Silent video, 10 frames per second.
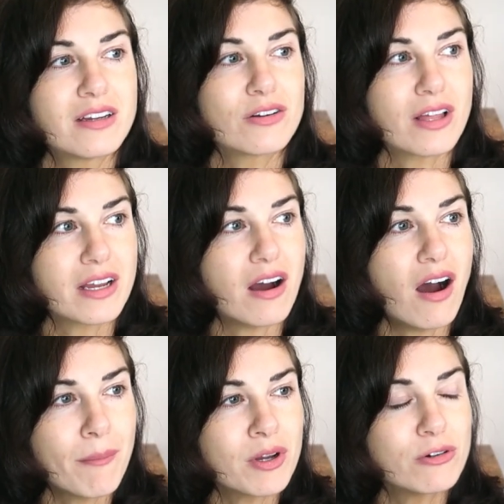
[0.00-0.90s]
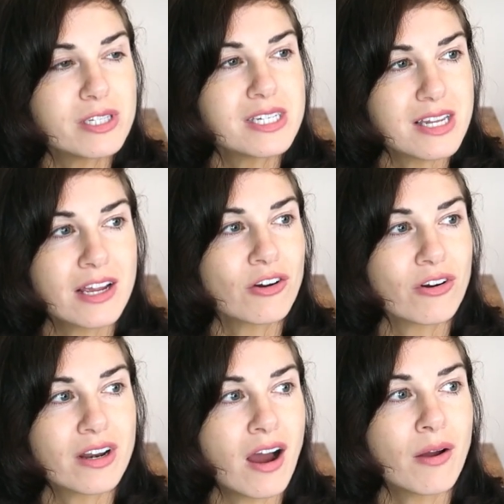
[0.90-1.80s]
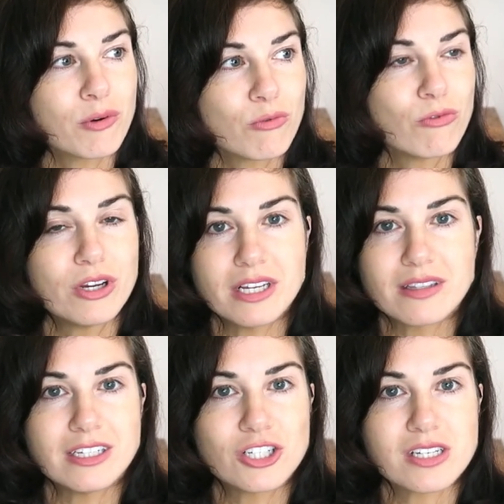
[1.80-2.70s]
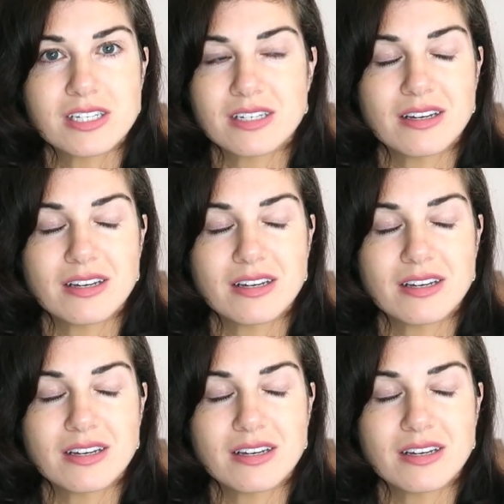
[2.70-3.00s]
you're like, I'm a good singer and I would really just,